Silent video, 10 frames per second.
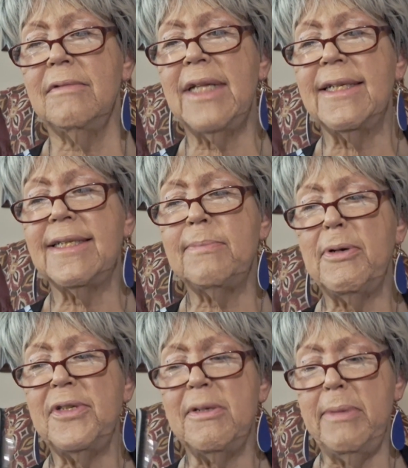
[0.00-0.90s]
That's
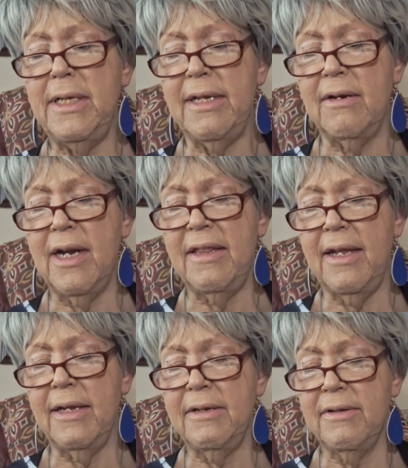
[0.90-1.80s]
supposed to be there, I
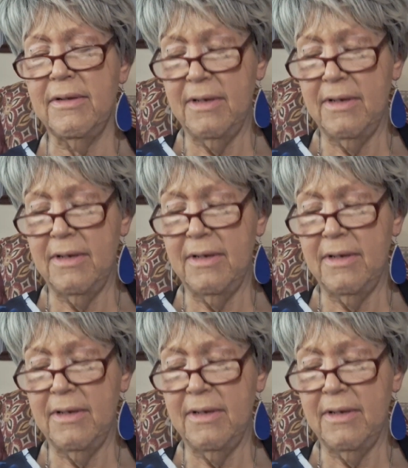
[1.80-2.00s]
think.